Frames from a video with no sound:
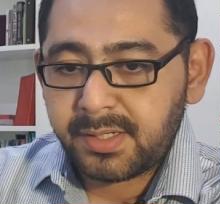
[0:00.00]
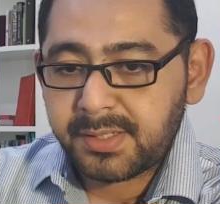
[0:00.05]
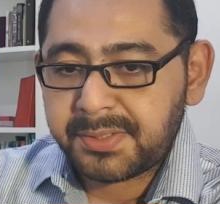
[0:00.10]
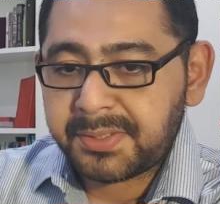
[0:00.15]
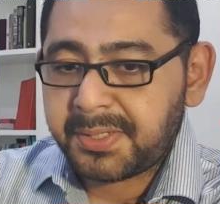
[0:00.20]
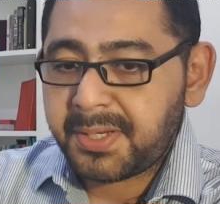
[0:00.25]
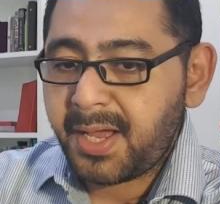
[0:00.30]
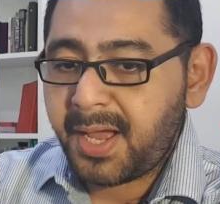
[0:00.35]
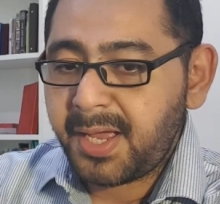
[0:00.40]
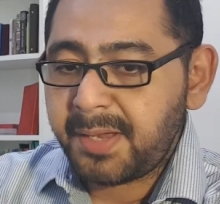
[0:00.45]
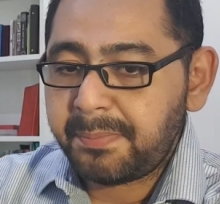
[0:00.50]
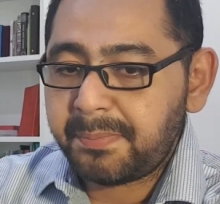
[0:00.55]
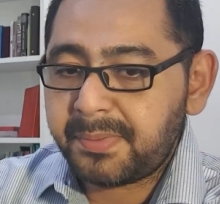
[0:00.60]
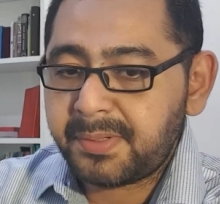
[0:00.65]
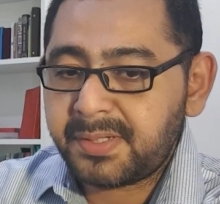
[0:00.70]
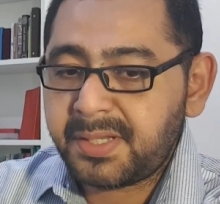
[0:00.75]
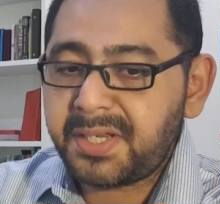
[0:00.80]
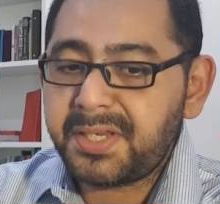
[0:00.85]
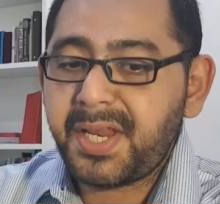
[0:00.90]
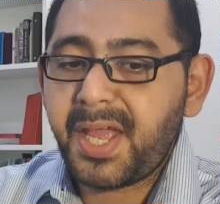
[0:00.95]
typed
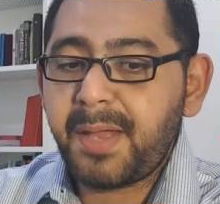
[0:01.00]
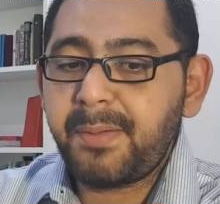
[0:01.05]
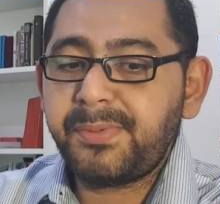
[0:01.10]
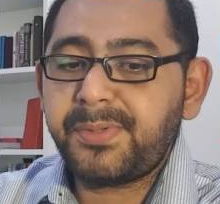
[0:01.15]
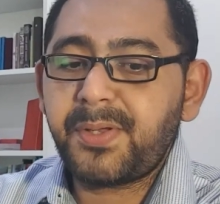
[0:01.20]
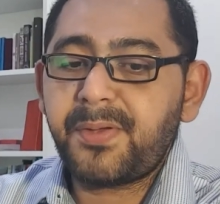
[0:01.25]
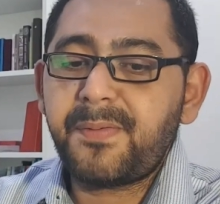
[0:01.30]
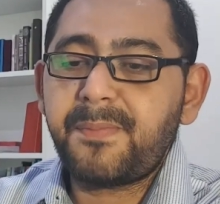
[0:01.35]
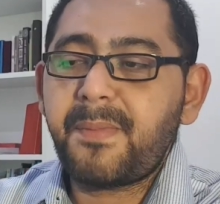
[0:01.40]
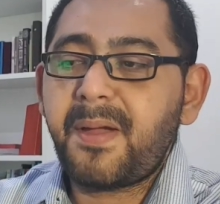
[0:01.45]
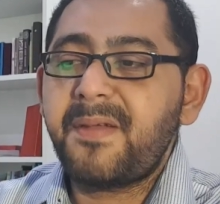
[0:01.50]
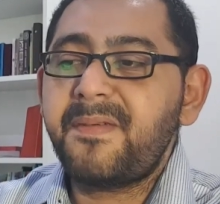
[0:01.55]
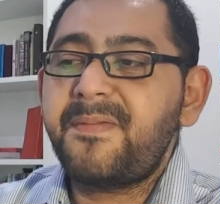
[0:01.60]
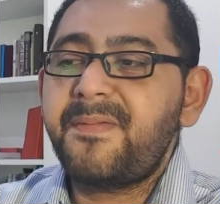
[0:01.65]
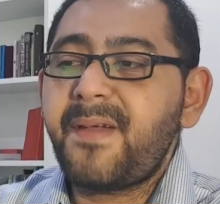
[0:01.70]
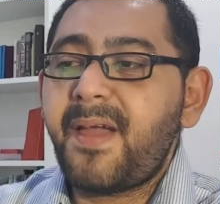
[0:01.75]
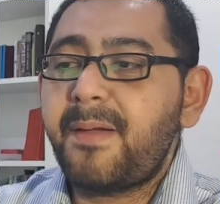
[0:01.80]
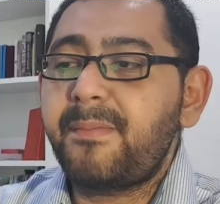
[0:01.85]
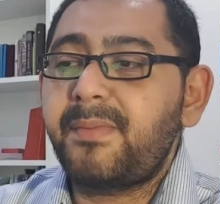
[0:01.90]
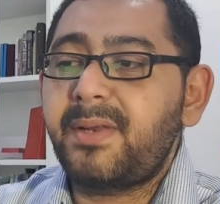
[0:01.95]
the names of my
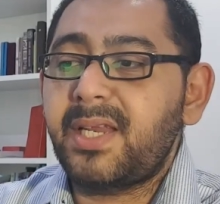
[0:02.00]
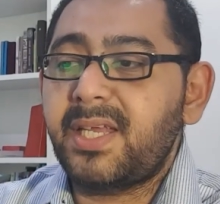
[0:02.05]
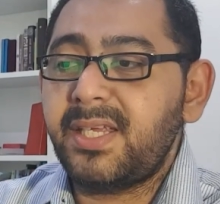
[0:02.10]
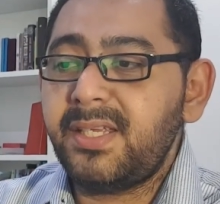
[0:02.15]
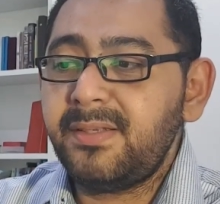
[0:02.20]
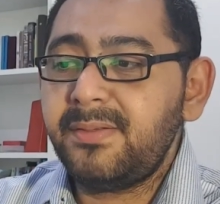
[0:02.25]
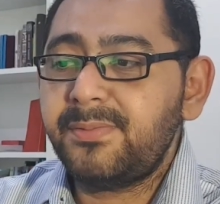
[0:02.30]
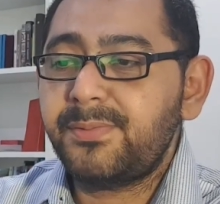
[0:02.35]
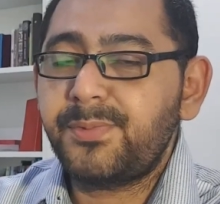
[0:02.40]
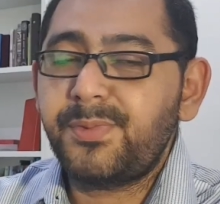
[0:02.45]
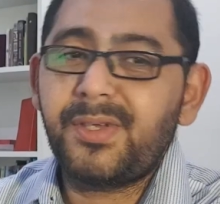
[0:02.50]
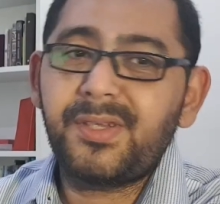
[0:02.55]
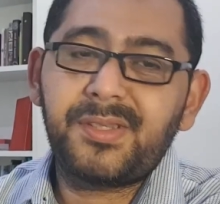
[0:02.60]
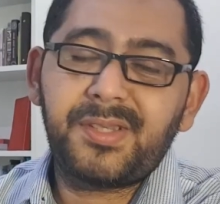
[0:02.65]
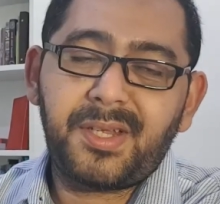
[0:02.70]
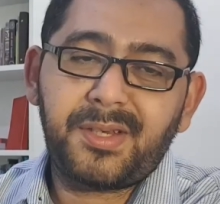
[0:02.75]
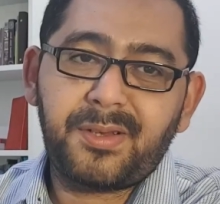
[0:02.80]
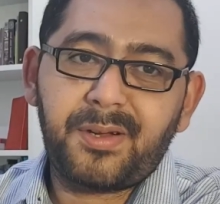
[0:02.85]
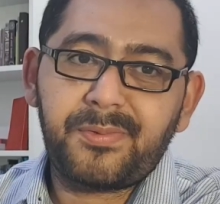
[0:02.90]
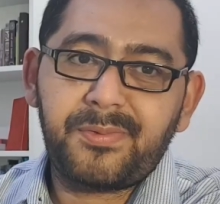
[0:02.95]
family. Well,
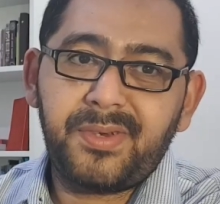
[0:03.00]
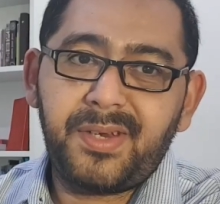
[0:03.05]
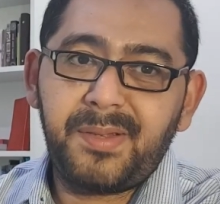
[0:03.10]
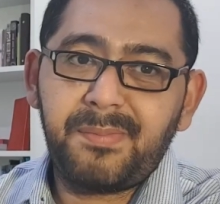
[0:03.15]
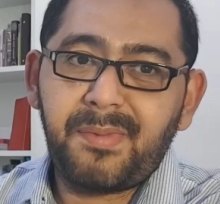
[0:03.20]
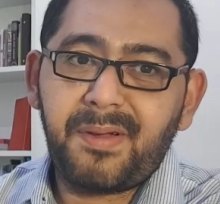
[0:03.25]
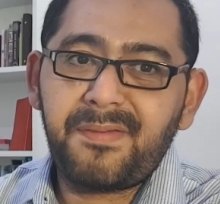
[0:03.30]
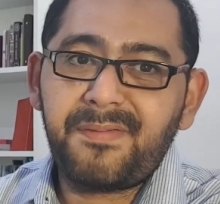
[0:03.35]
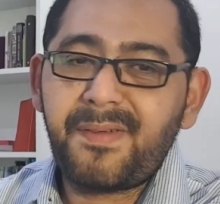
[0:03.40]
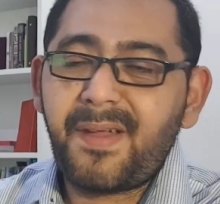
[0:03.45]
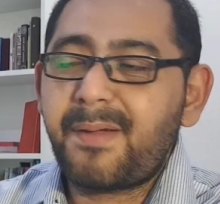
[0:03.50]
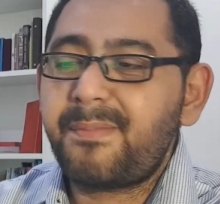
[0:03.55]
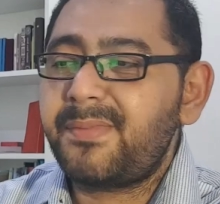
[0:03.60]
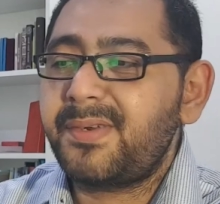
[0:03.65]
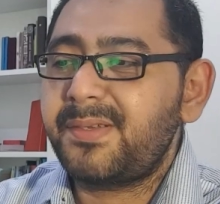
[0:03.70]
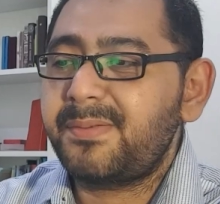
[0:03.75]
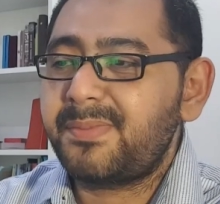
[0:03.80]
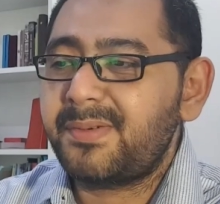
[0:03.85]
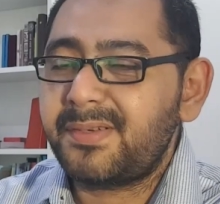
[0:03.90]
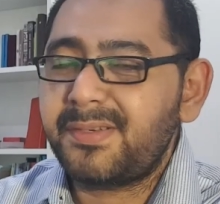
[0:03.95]
they're not really my
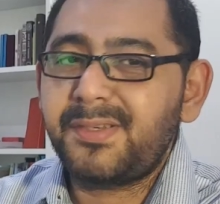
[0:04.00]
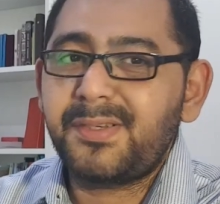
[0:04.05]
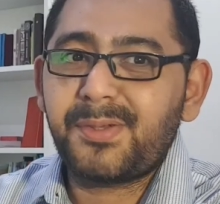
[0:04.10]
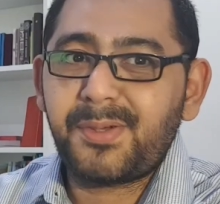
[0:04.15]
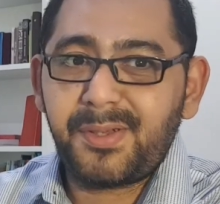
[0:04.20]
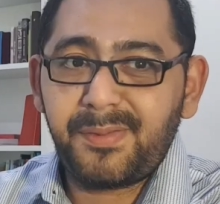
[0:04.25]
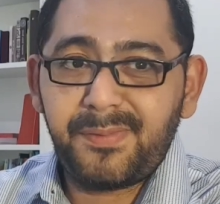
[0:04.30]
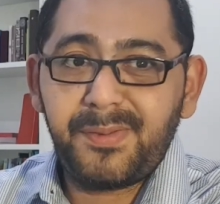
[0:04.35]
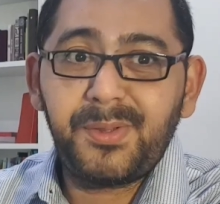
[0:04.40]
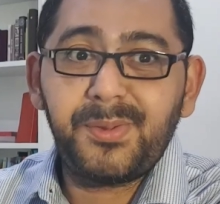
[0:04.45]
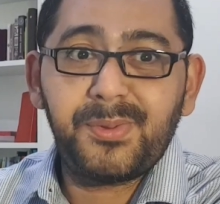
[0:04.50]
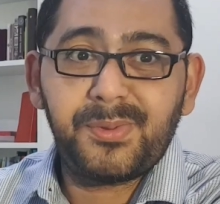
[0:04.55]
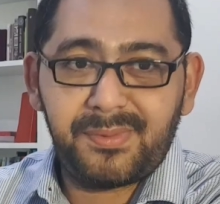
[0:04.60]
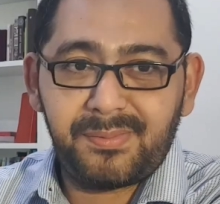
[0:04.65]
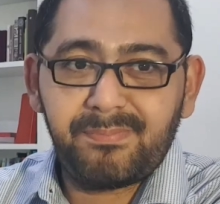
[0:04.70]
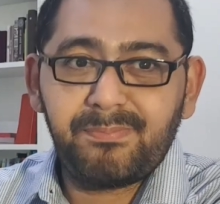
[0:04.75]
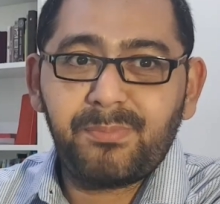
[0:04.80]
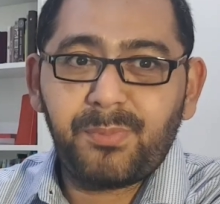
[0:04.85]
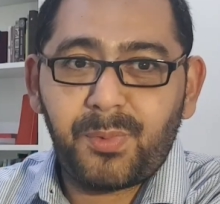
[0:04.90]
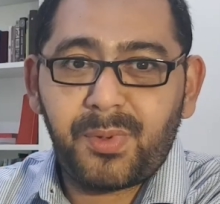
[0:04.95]
family, but if you
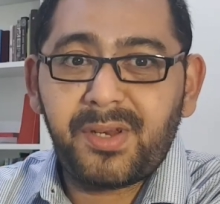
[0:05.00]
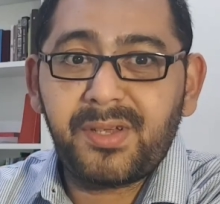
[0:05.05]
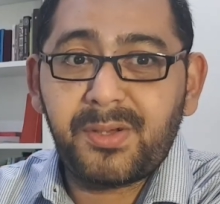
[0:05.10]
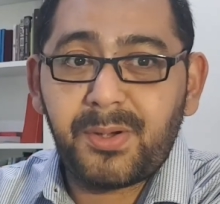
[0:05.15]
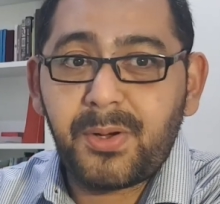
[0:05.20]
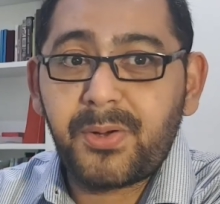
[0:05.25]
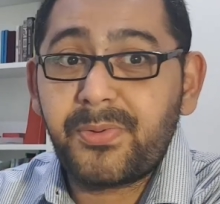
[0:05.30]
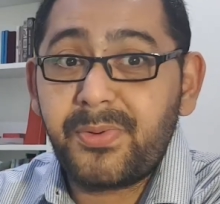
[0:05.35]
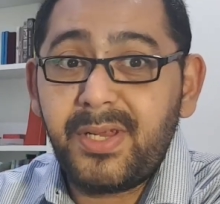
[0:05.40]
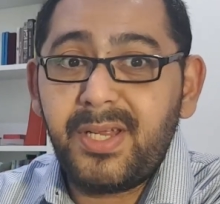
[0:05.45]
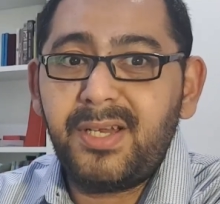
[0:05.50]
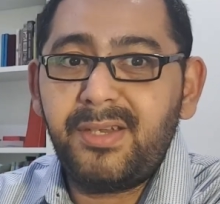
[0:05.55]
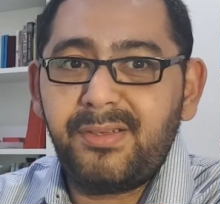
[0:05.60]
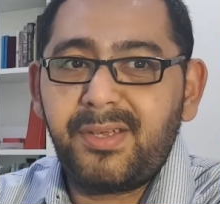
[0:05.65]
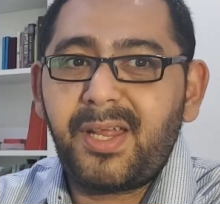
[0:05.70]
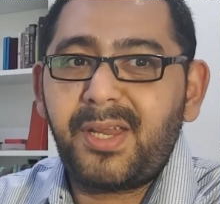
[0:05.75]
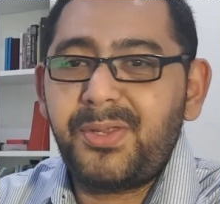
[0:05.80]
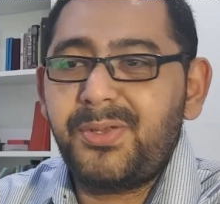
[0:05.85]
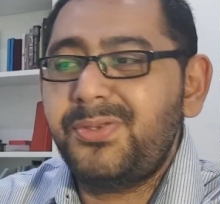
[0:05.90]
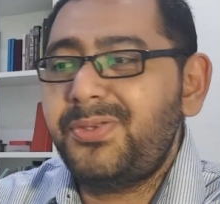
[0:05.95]
want to go real, you
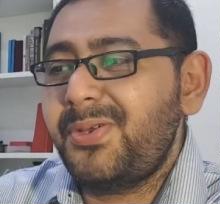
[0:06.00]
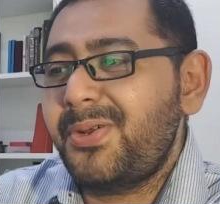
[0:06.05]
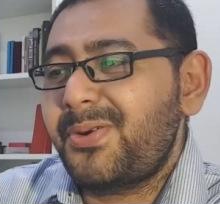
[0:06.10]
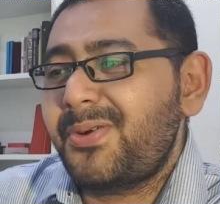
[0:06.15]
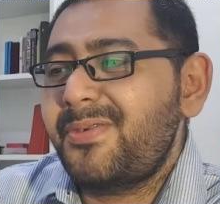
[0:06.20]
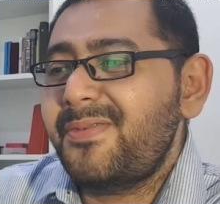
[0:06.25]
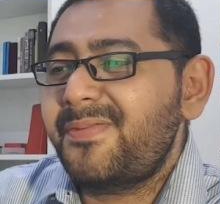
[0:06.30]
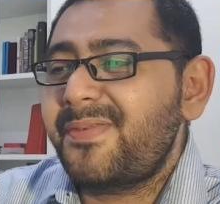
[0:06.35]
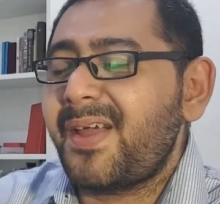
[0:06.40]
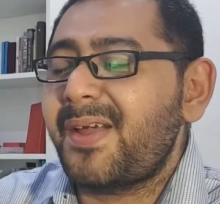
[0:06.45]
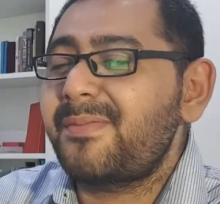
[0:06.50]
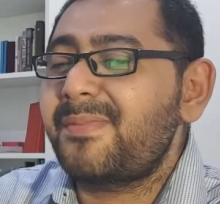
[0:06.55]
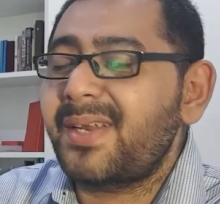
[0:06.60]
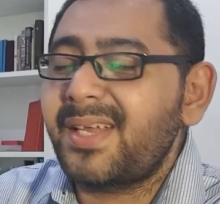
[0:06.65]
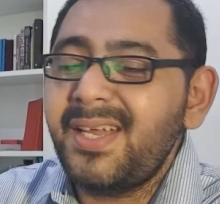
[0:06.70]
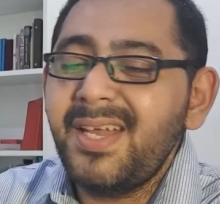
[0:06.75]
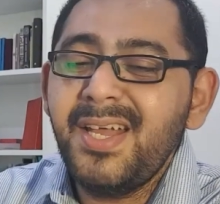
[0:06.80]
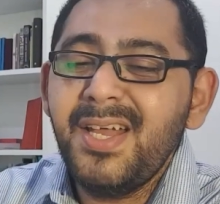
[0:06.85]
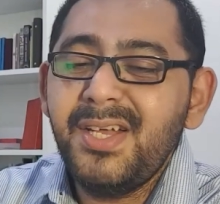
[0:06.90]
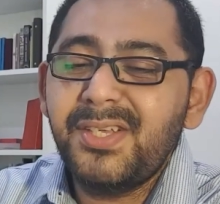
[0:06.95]
can use your own family.